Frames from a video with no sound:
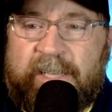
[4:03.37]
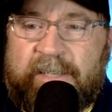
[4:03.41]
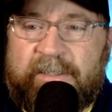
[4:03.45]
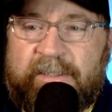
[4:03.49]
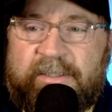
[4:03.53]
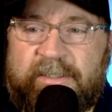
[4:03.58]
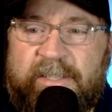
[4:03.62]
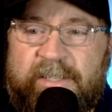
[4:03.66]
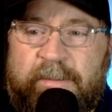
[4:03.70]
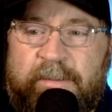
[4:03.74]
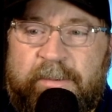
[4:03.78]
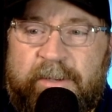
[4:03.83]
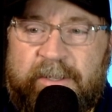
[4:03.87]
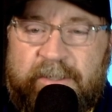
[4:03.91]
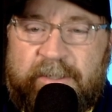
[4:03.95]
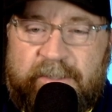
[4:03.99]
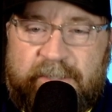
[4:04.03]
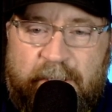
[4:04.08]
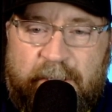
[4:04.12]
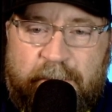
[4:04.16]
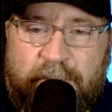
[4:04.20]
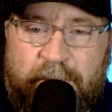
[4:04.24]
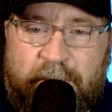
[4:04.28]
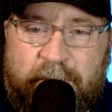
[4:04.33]
Zeba and
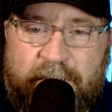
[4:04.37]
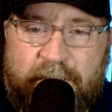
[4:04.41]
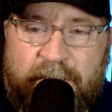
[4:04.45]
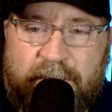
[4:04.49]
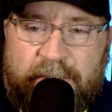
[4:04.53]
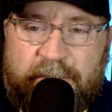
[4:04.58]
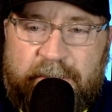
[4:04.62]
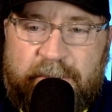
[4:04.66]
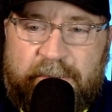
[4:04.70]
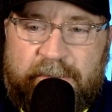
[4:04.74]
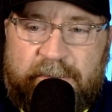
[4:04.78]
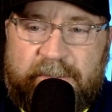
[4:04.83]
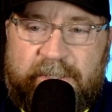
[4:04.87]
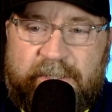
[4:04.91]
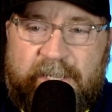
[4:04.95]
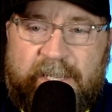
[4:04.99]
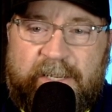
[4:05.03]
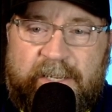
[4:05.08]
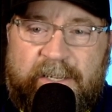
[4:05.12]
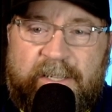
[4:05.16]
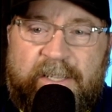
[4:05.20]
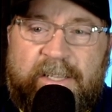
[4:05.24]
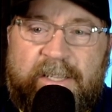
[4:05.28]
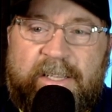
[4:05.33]
Zalmunna, who
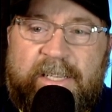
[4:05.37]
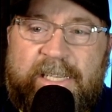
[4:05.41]
said,